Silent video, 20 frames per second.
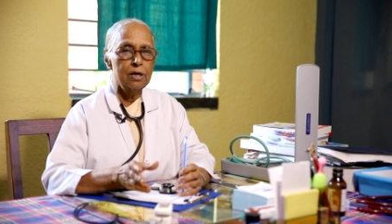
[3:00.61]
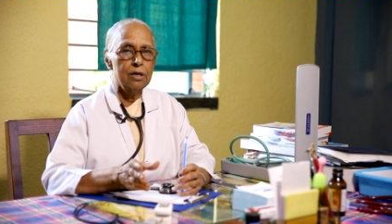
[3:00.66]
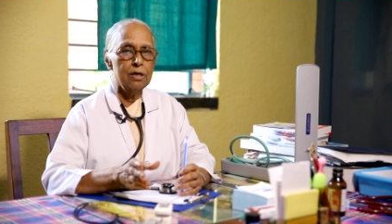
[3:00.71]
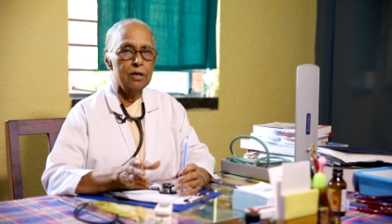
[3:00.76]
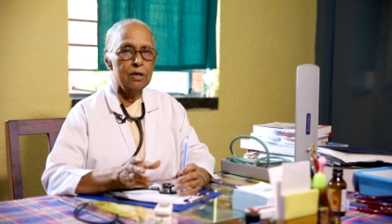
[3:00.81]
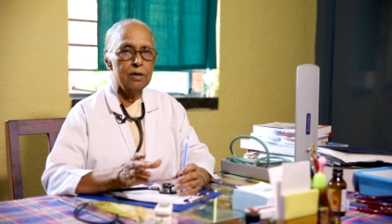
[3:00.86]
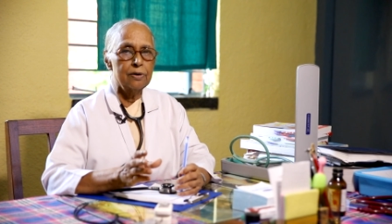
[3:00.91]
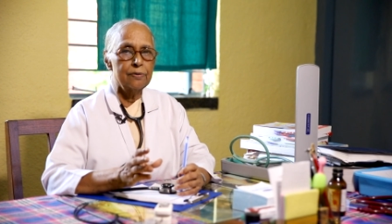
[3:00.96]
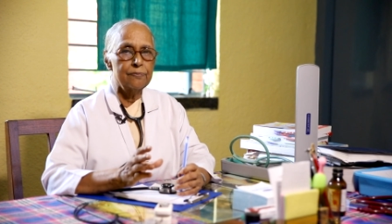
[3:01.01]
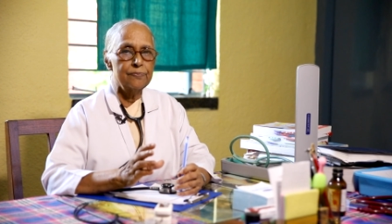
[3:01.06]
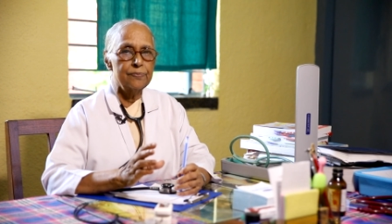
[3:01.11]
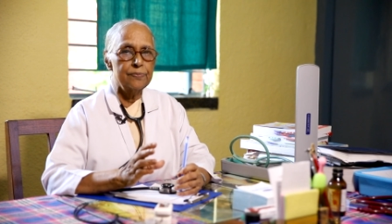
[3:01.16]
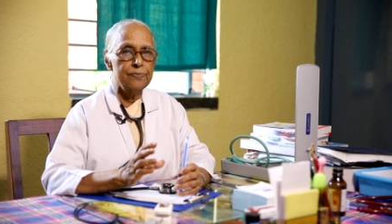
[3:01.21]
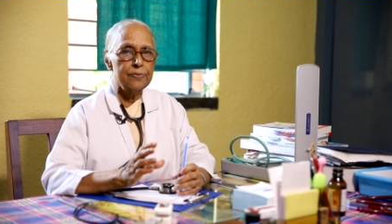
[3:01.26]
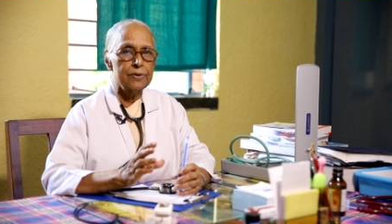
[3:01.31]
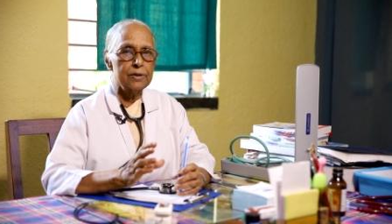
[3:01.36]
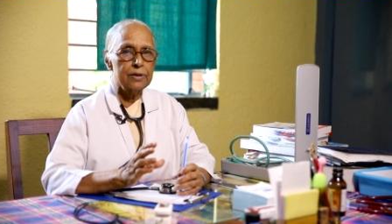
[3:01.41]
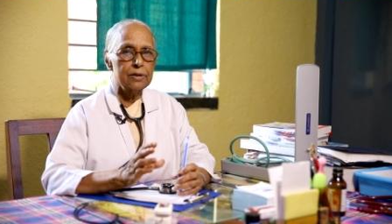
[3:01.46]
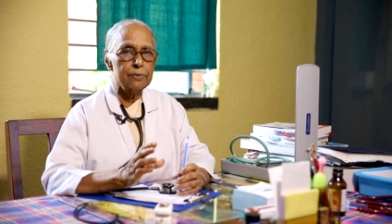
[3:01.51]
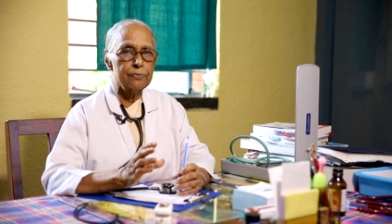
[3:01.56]
Um,
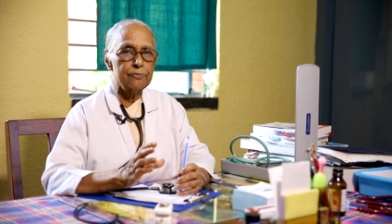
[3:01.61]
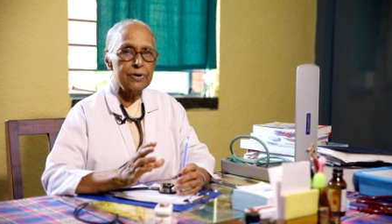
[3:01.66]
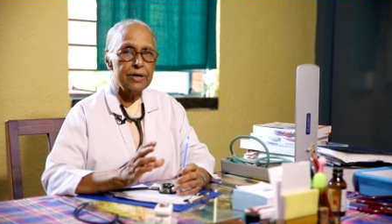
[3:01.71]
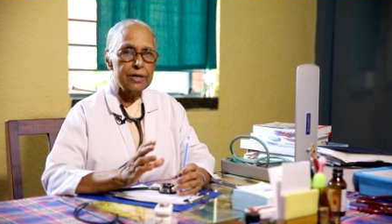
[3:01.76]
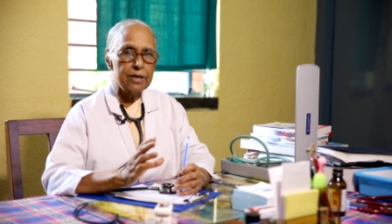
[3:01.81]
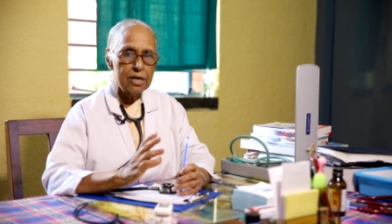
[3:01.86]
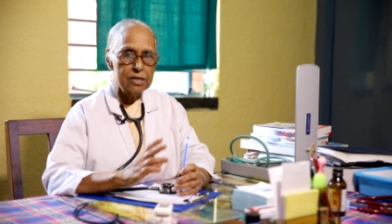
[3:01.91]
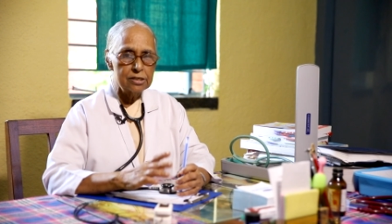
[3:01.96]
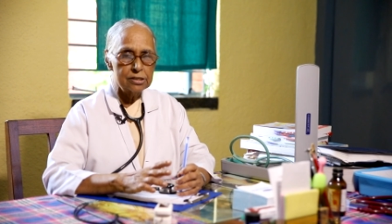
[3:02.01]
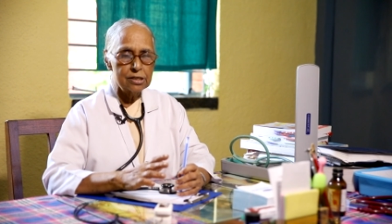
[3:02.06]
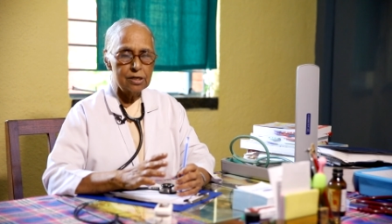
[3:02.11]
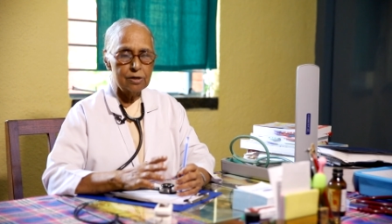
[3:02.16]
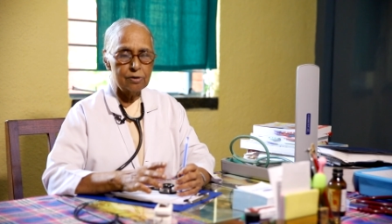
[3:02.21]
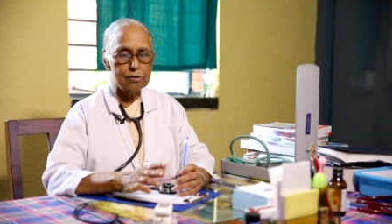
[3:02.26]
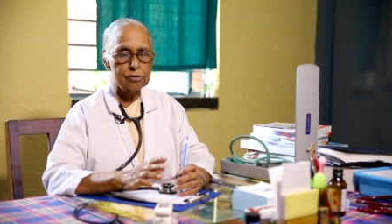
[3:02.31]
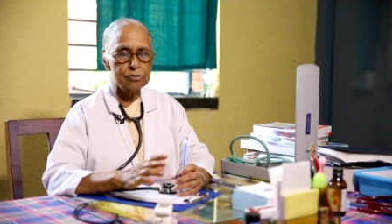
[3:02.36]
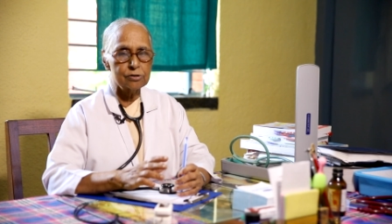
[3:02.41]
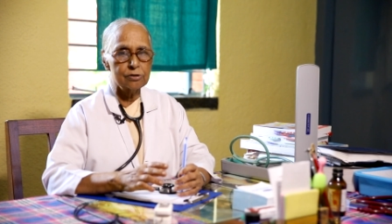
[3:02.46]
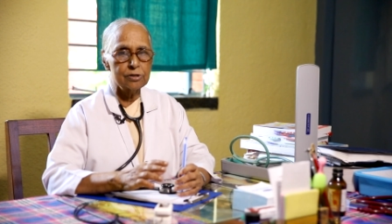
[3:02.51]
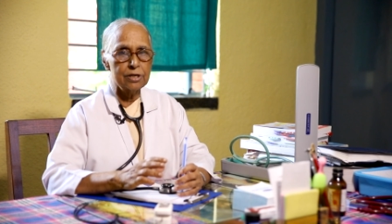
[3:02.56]
financially
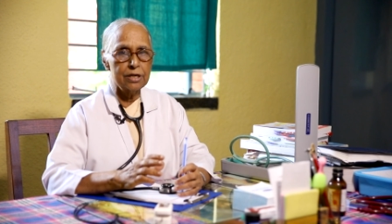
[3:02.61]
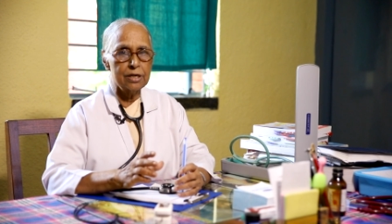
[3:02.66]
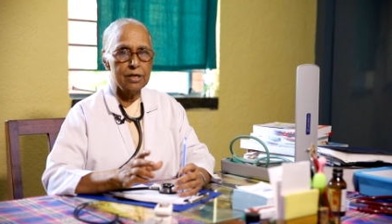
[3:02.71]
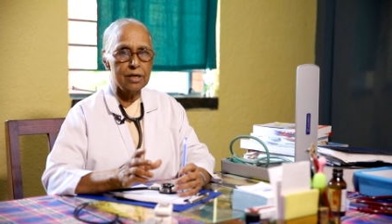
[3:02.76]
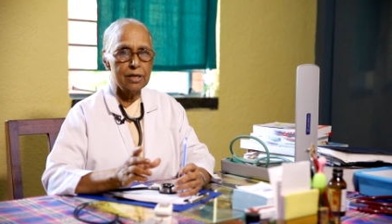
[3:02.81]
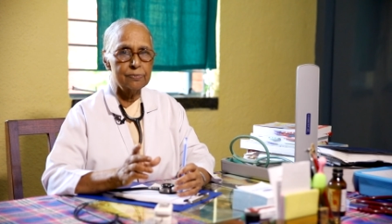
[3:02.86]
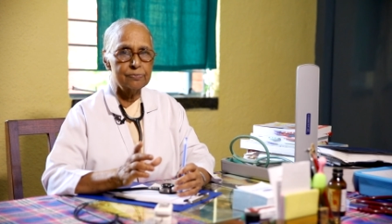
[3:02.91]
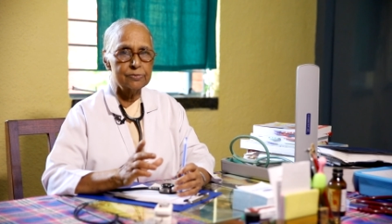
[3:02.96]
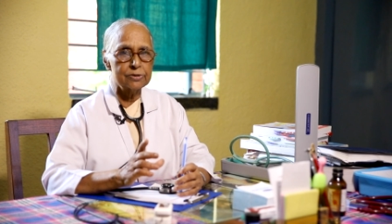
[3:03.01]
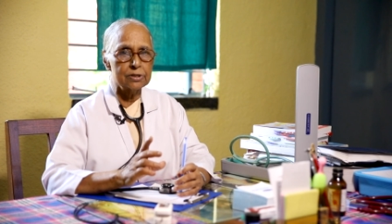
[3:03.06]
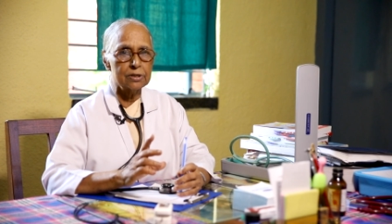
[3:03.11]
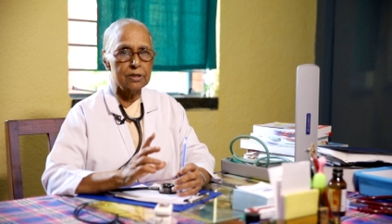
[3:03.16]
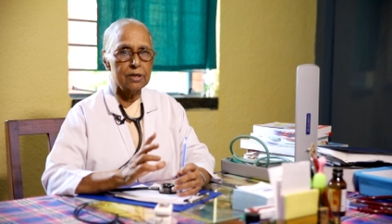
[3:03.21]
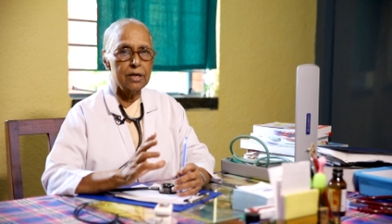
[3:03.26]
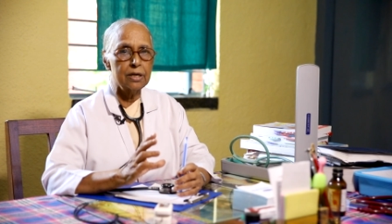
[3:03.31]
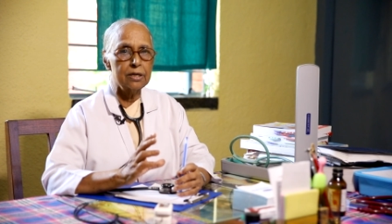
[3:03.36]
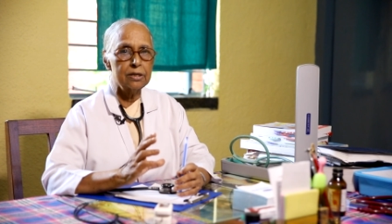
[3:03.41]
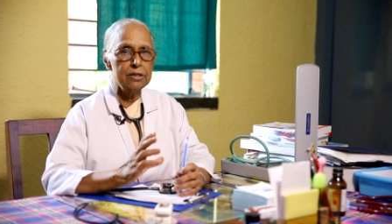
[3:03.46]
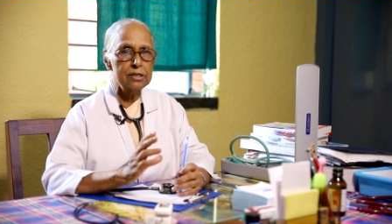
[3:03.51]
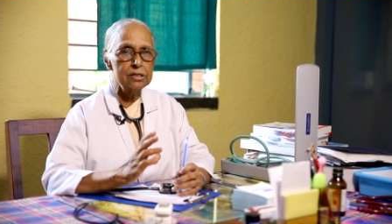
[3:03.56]
also they helped
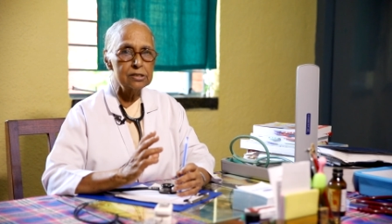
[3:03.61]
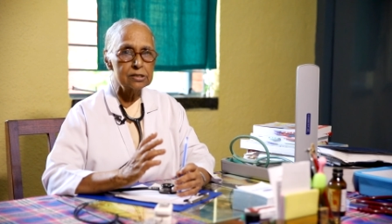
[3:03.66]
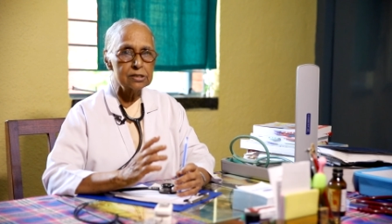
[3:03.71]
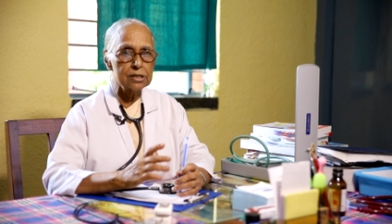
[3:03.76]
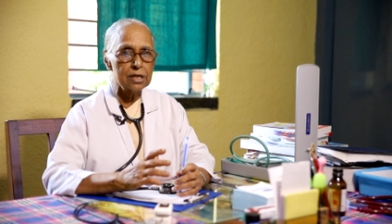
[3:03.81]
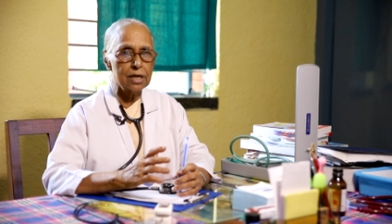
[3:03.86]
and this